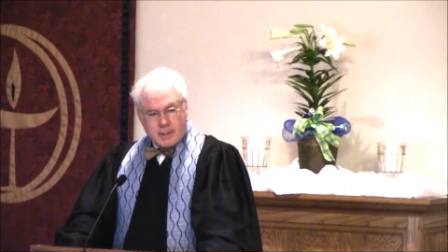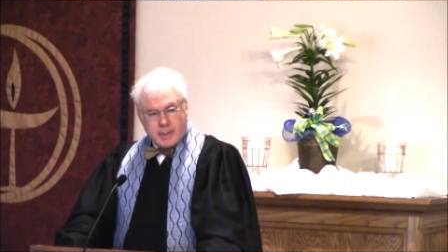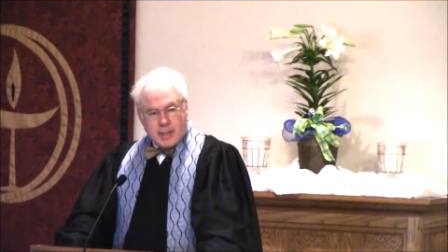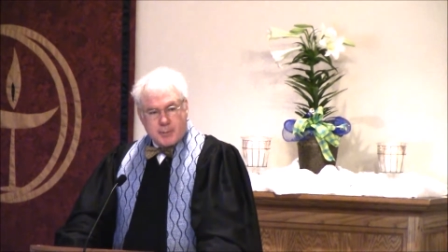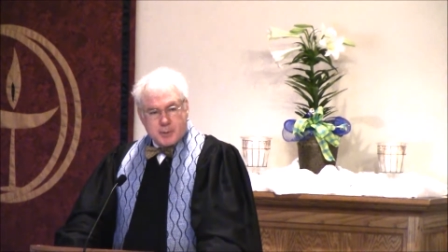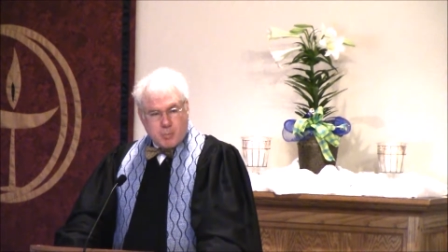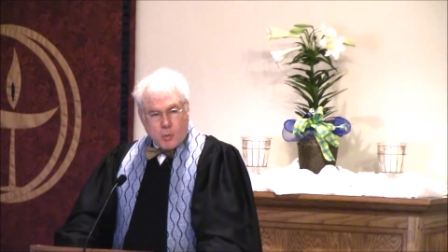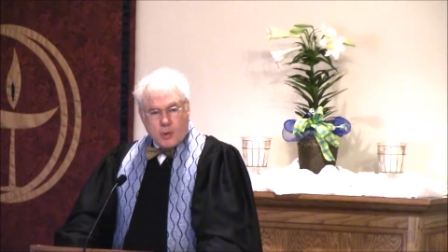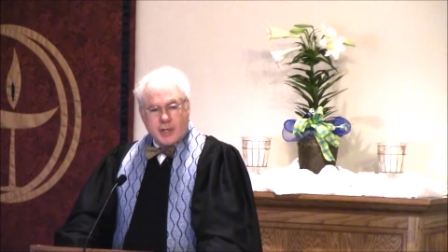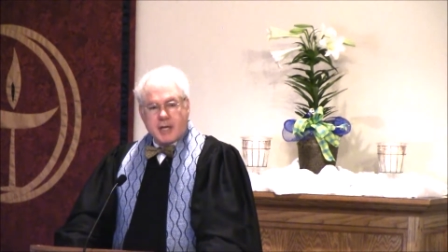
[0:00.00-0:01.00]
He was
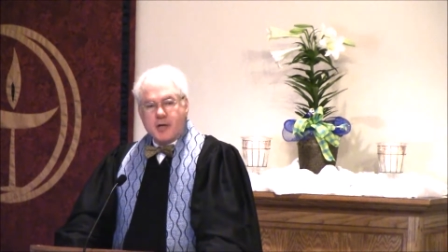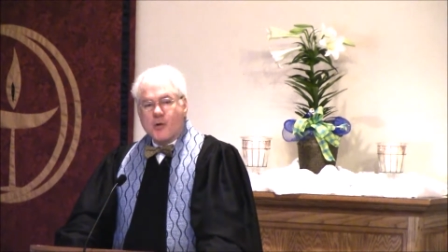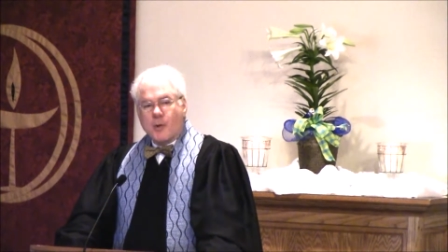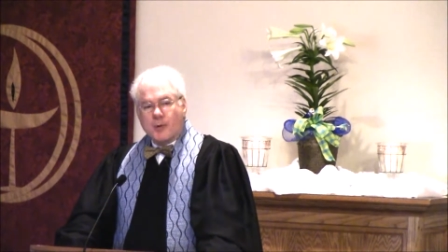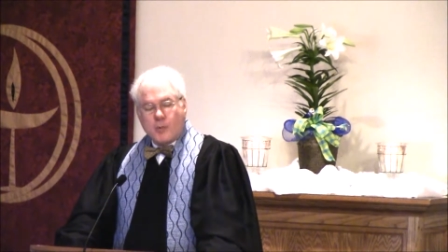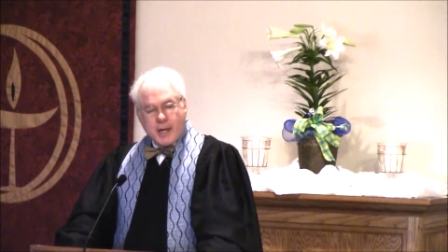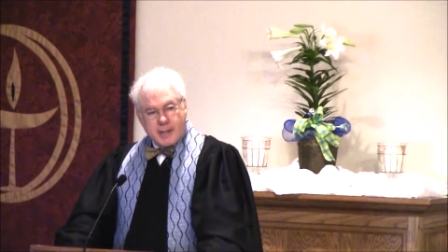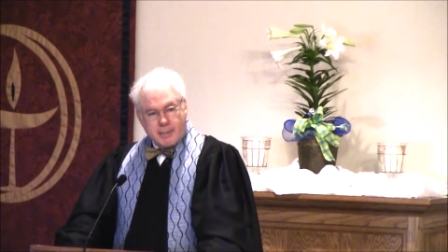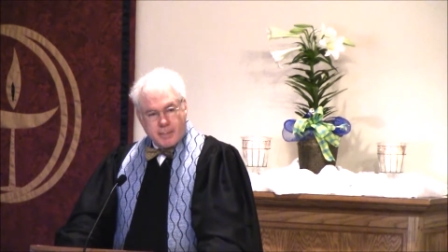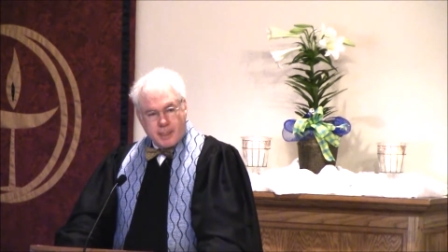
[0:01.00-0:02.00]
born in a normal
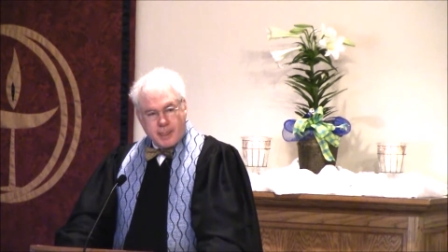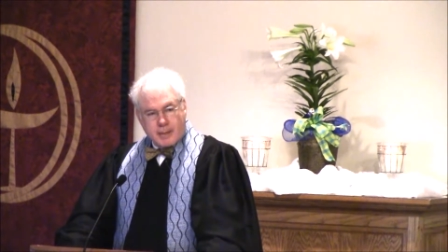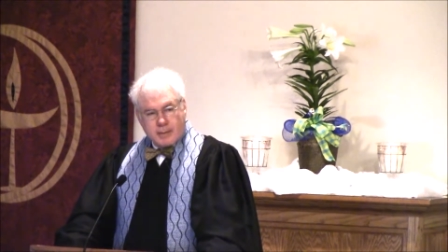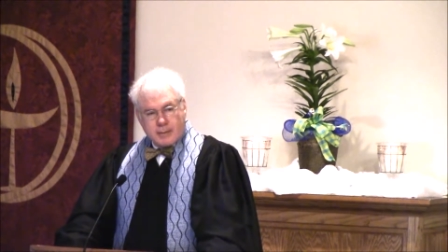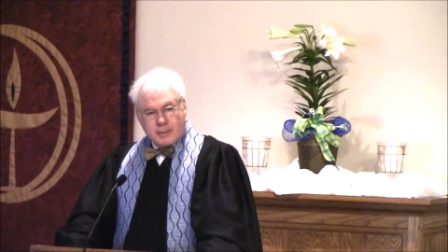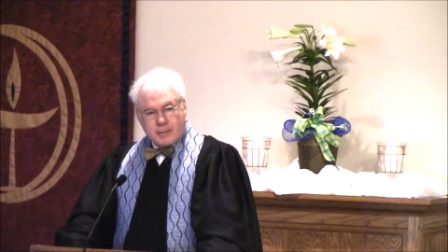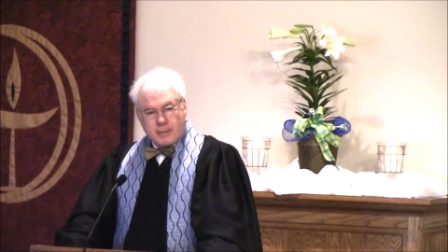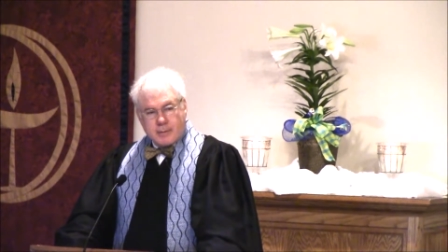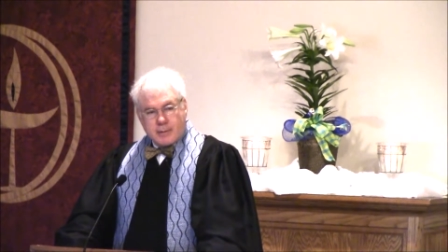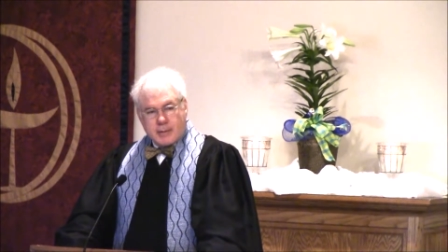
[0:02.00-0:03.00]
way.
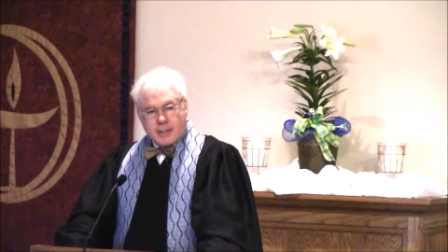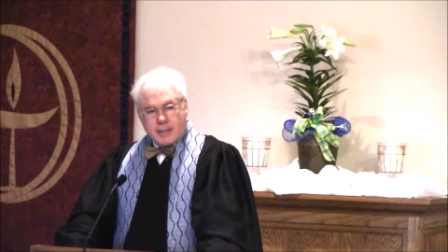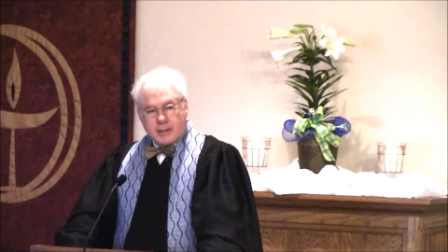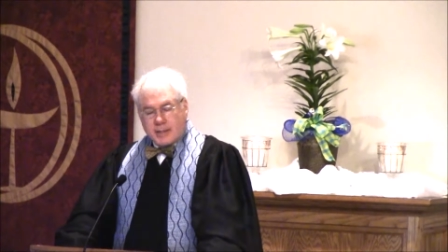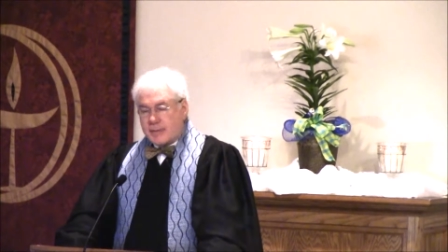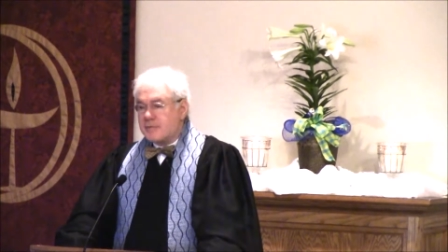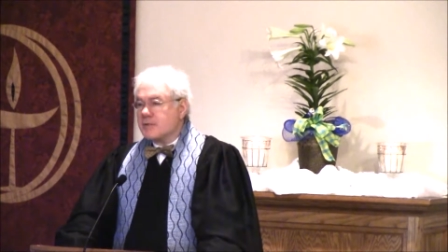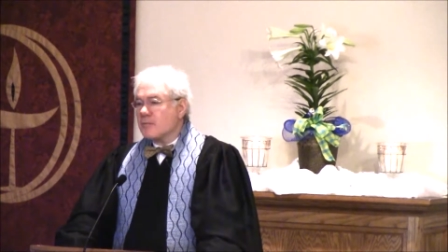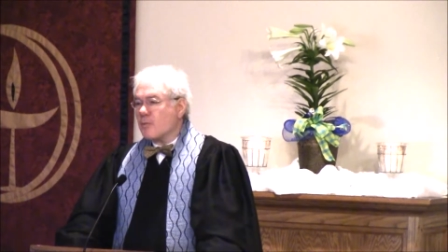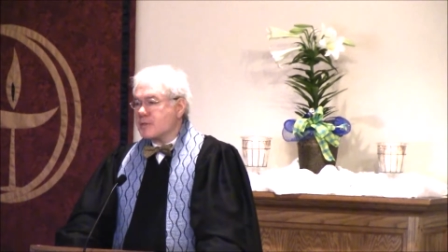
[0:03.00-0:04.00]
He
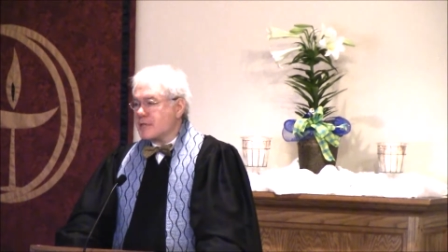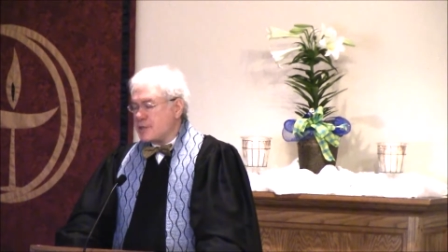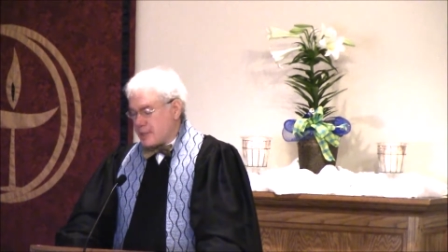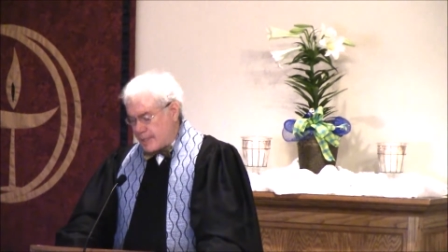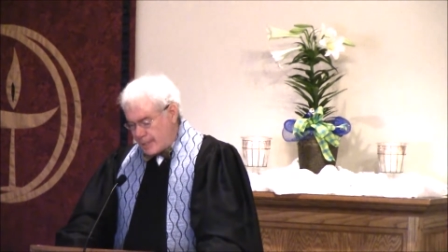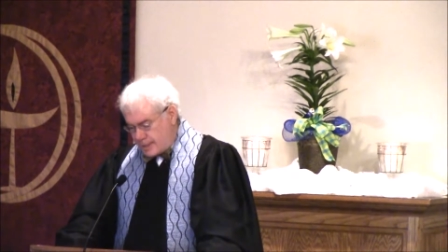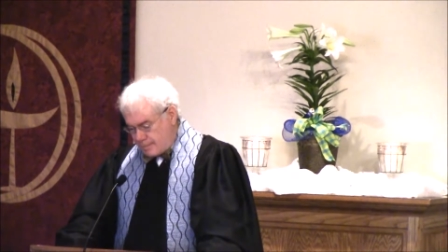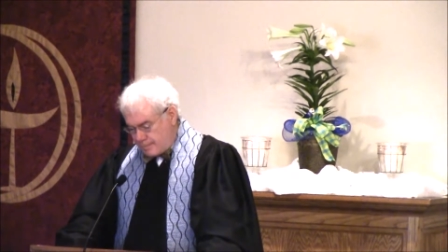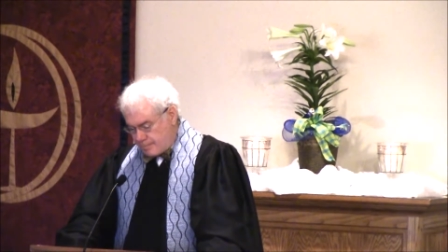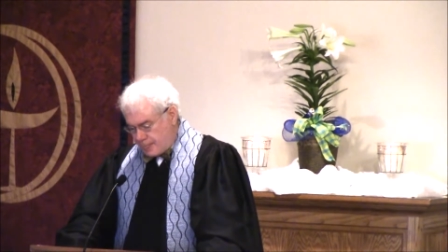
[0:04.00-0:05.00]
lived, was
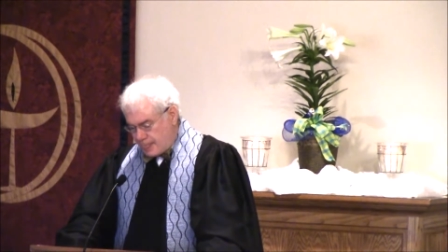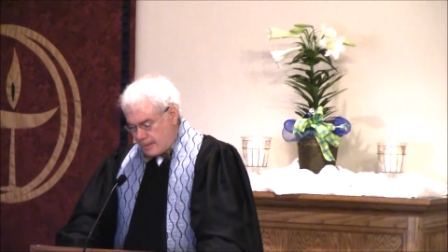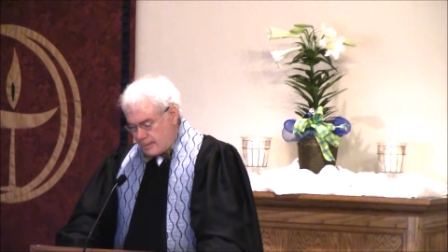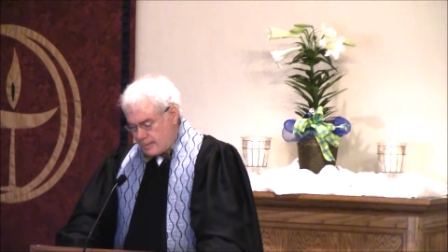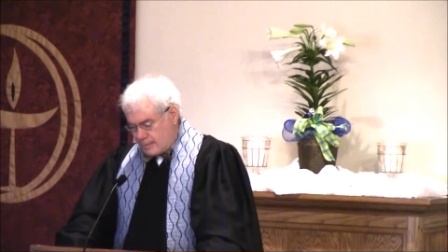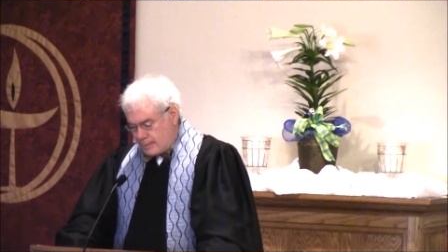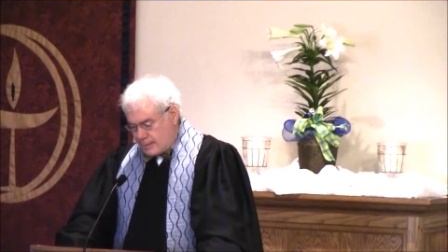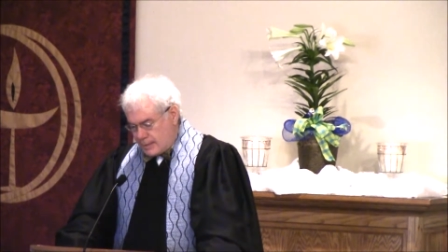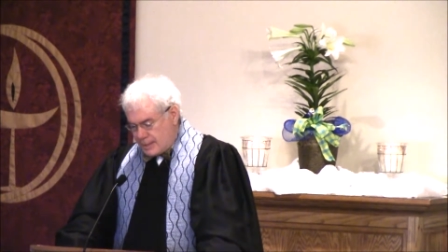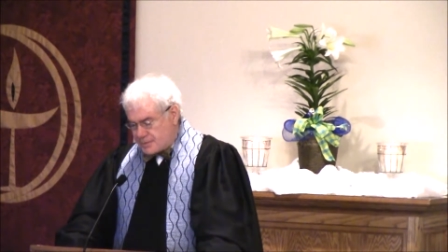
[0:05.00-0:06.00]
educated.
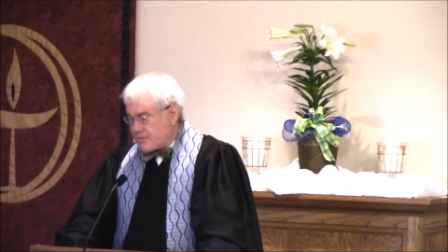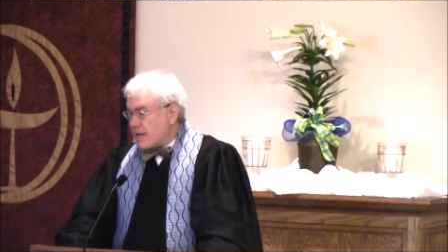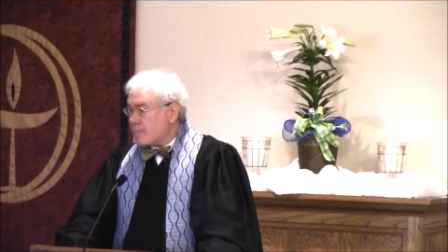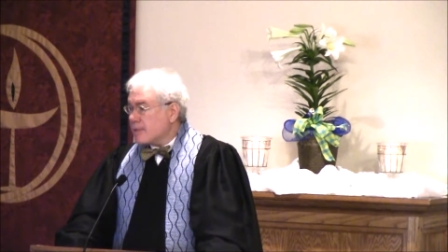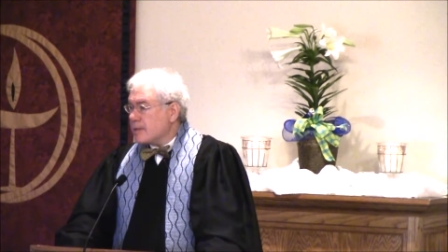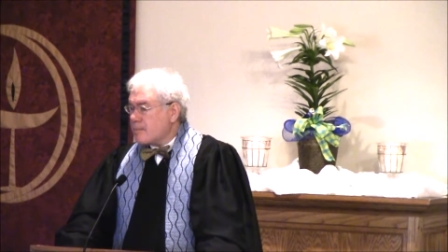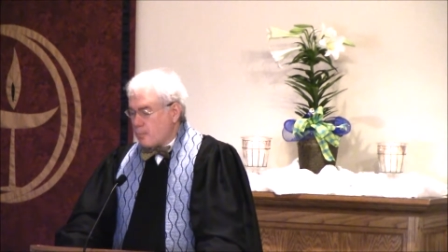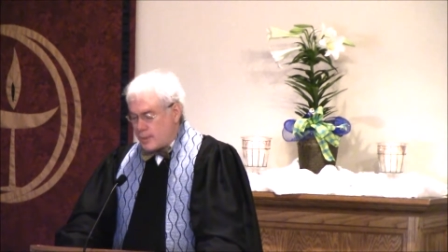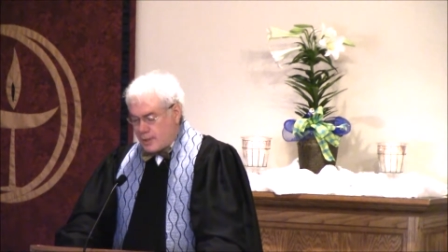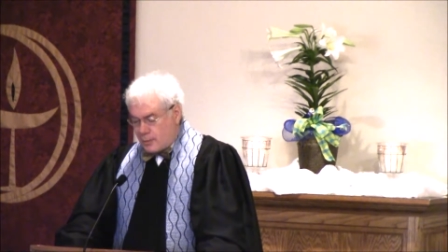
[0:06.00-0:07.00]
His family,
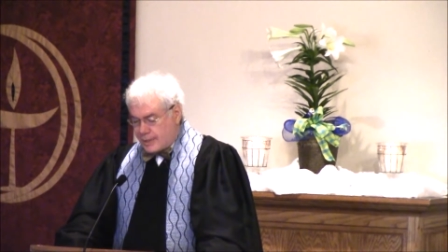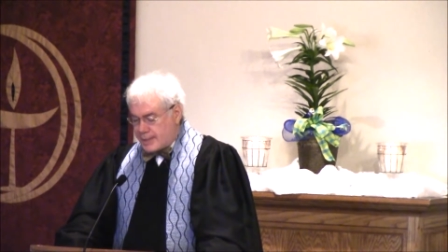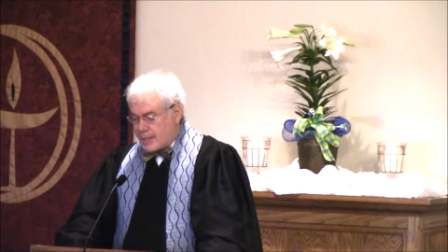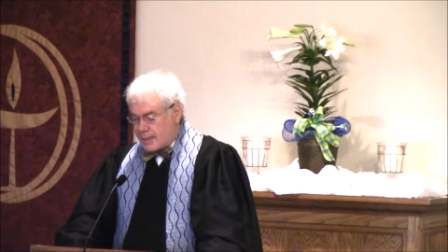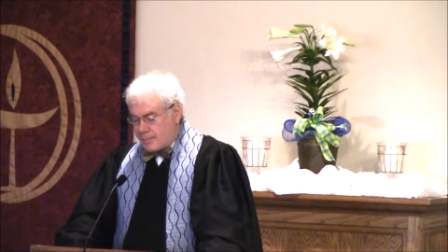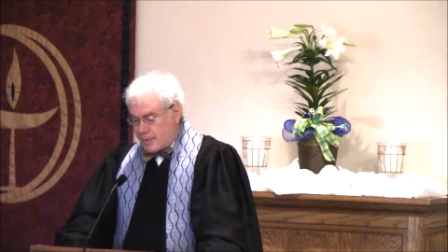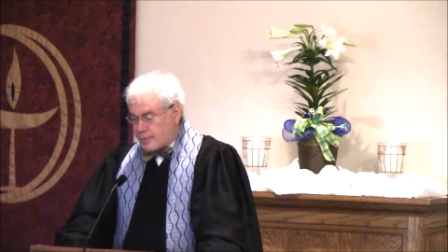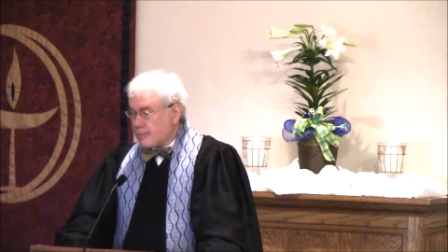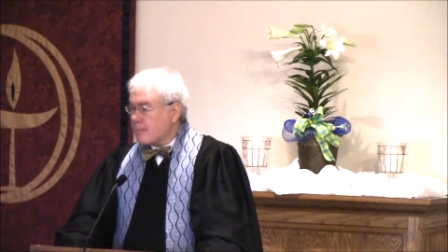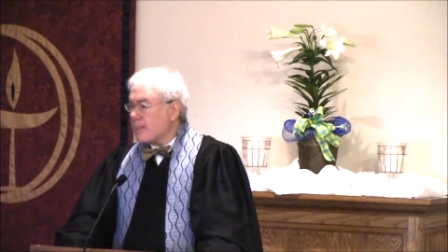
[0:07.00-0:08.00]
we know he had a
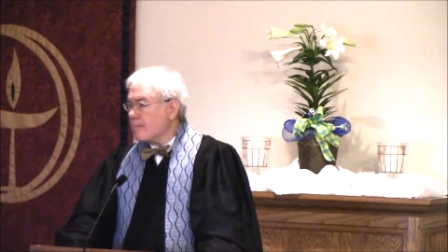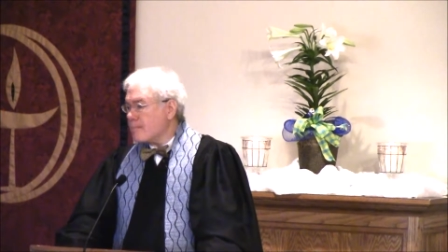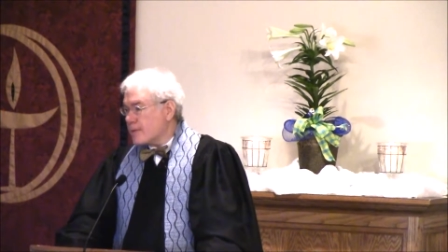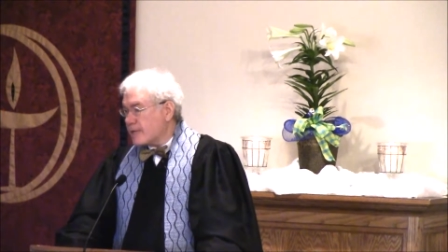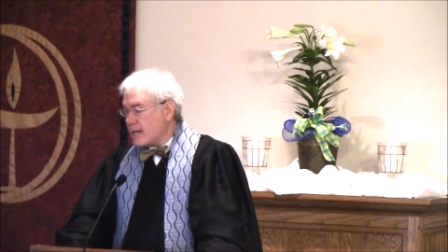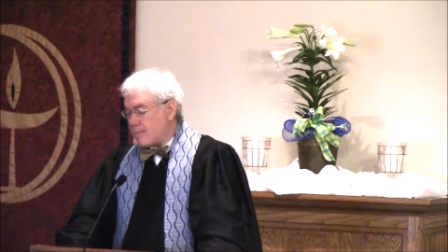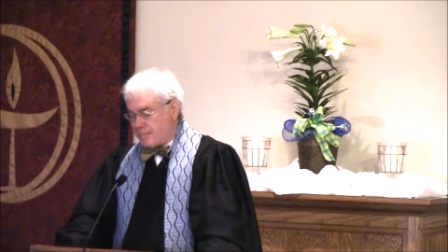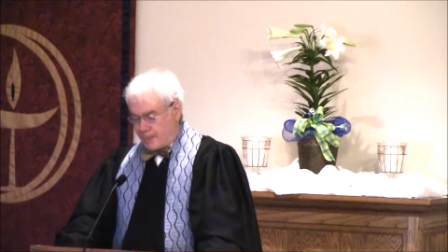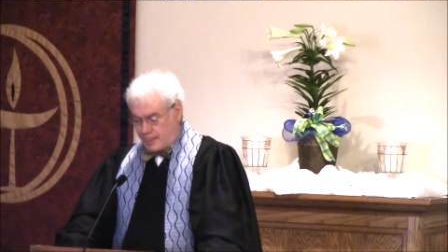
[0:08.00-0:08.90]
mother, Miriam.